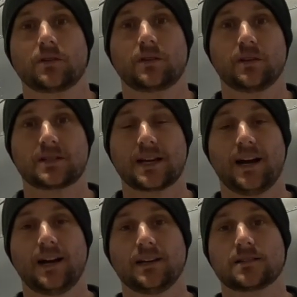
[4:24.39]
the
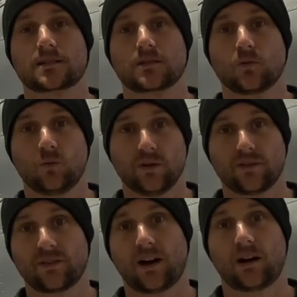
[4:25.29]
ties
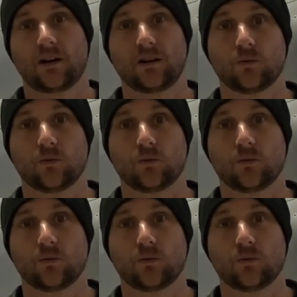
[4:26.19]
with our